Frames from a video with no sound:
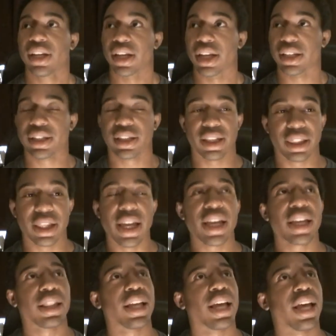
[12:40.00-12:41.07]
It's the
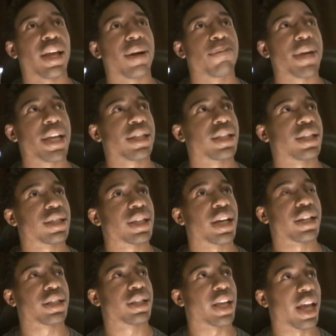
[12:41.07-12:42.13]
thing that makes it
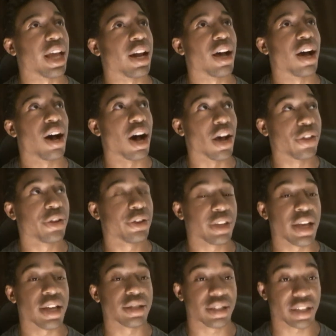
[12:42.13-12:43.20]
such that other
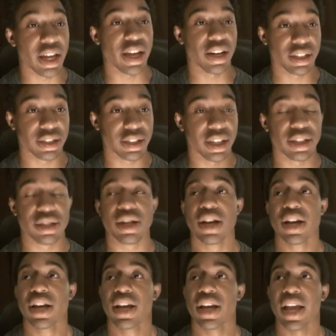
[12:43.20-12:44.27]
things can't exist,
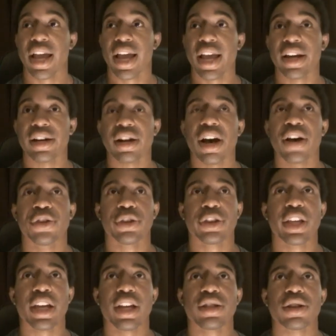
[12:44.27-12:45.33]
and other
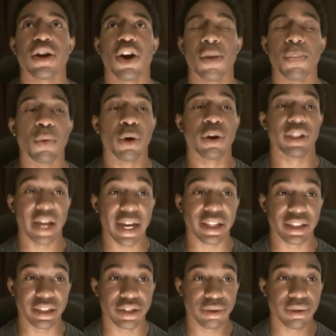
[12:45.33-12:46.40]
things are more
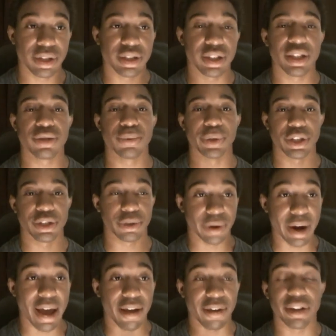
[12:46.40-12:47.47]
likely to exist when it's
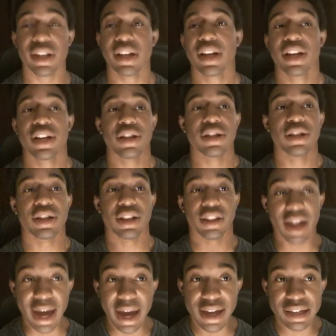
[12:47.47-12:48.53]
around.
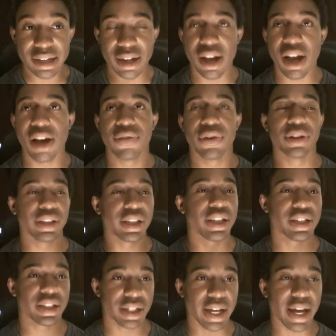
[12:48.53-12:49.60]
Lies, however,
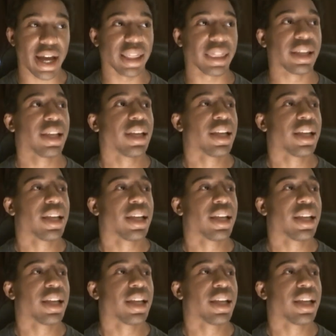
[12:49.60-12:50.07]
lead to death.